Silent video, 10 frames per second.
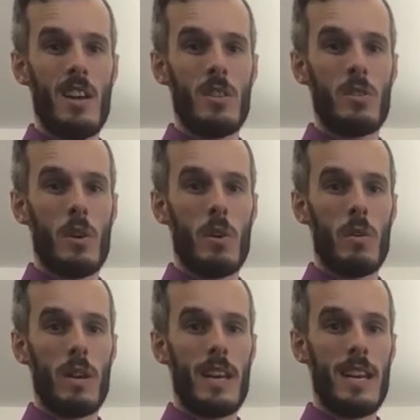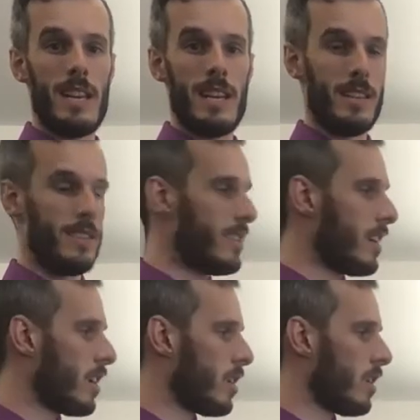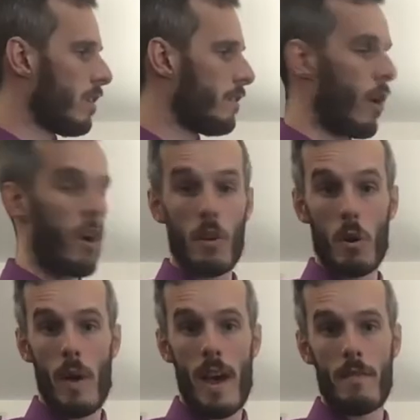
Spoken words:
so it is farther away